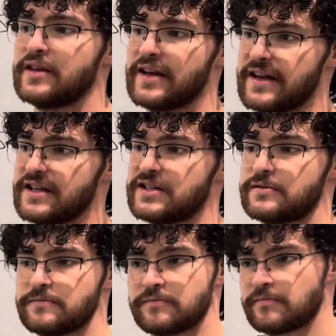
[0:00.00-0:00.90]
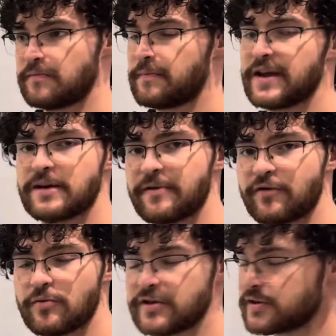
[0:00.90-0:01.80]
his peak
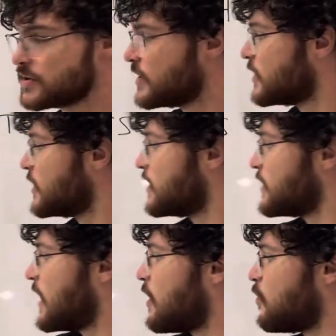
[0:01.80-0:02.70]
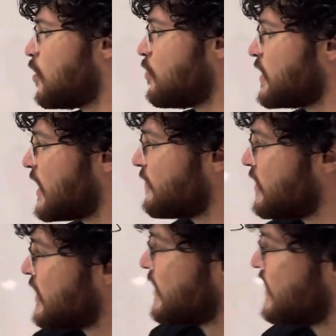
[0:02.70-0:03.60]
performance? Now, what we have here